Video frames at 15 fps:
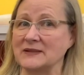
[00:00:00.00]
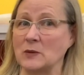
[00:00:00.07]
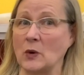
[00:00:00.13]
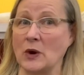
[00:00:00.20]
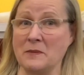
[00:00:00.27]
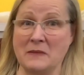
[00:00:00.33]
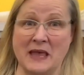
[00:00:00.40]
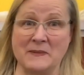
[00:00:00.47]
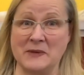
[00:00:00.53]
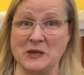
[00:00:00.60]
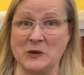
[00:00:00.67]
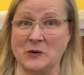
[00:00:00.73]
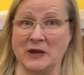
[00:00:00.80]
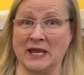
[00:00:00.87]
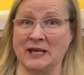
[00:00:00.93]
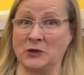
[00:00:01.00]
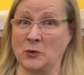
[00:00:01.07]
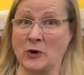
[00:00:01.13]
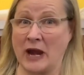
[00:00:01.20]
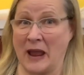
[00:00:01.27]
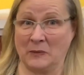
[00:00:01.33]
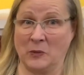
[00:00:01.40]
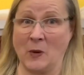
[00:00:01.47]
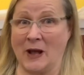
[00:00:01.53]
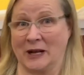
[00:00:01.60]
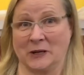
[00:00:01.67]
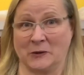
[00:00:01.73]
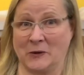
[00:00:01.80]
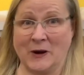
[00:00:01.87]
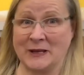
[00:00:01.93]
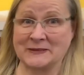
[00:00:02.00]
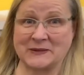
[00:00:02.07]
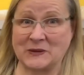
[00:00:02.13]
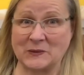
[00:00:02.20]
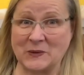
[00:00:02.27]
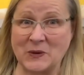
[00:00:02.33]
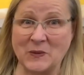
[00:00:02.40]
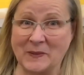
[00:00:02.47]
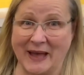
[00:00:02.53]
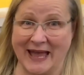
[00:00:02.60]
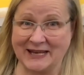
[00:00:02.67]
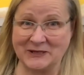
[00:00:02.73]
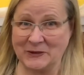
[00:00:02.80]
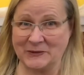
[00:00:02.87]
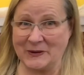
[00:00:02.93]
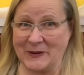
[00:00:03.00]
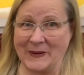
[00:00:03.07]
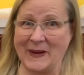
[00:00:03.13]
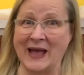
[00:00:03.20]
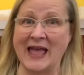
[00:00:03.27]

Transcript: or maybe you can crab walk across the room. I don't know